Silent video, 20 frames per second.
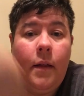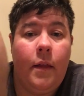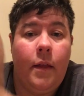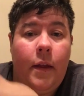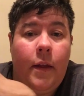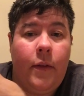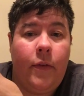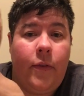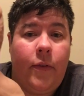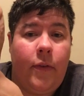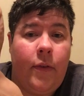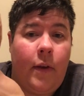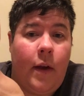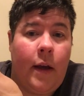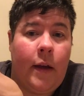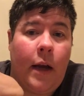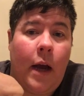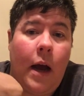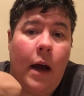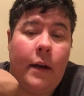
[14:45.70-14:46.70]
This
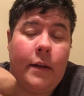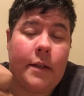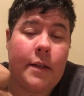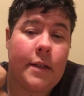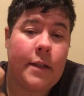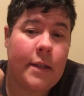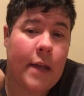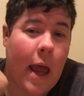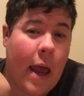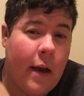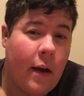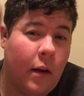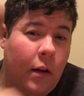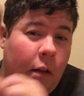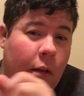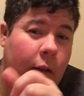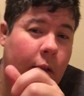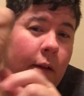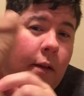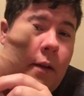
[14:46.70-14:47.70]
I got on
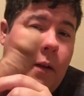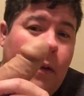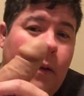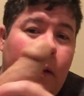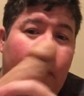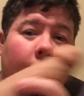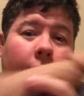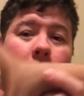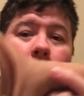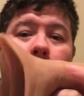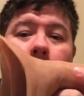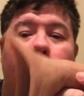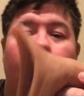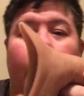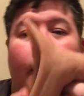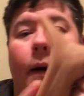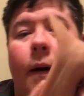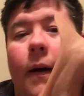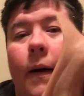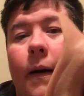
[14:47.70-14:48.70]
sale.
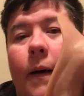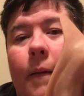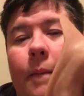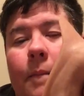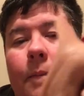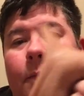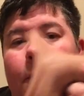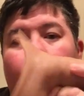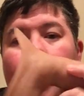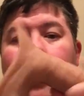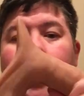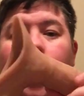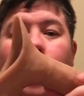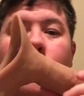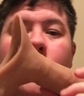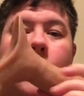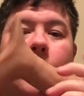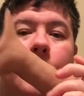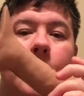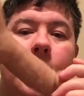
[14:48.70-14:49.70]
There was a
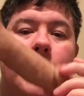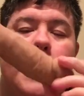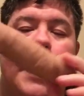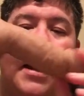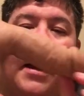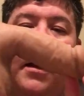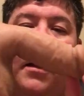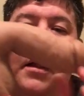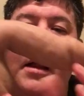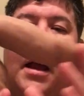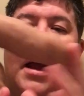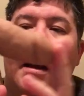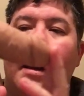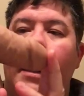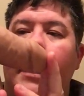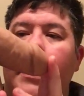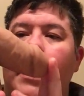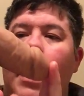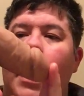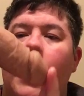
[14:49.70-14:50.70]
Christmas sale, and
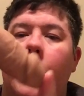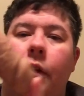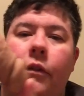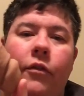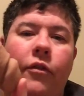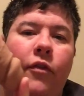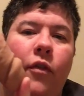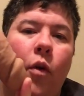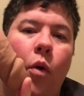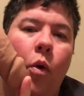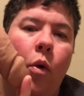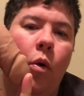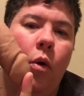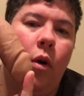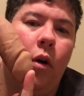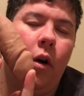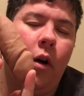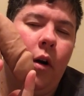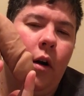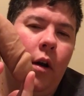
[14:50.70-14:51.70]
I got it
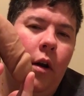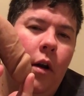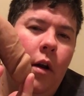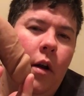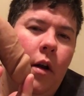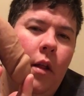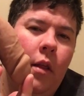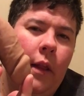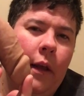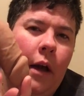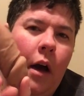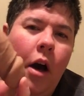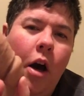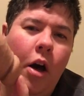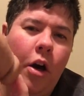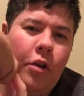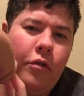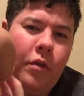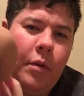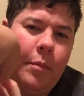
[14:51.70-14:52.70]
for like
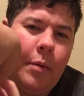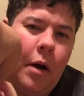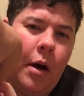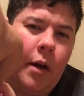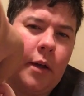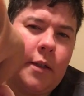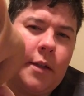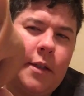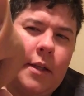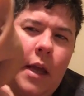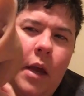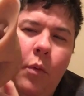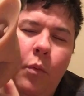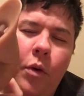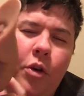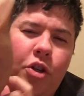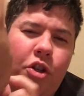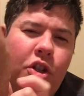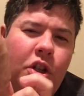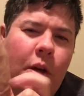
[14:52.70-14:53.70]
$100, and
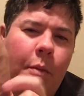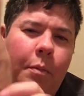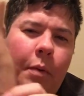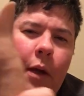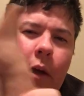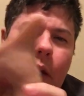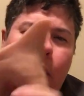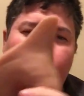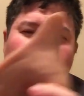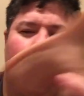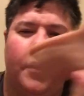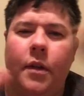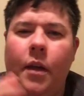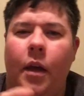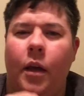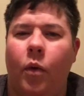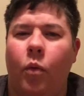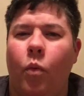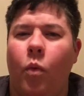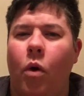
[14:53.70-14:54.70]
with shipping it was
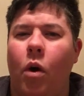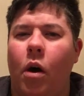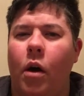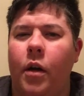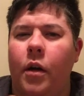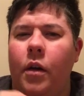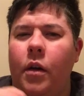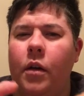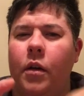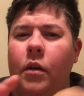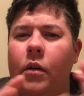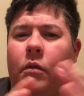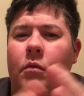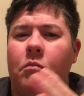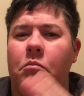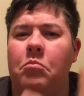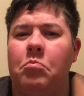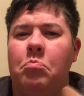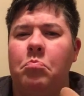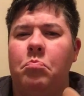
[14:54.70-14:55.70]
like
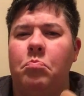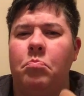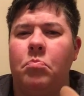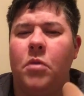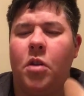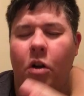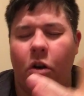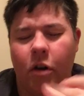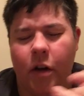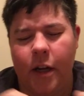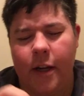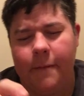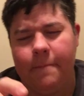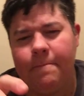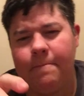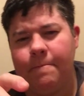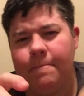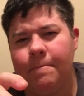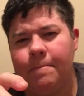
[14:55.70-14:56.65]
$1 130.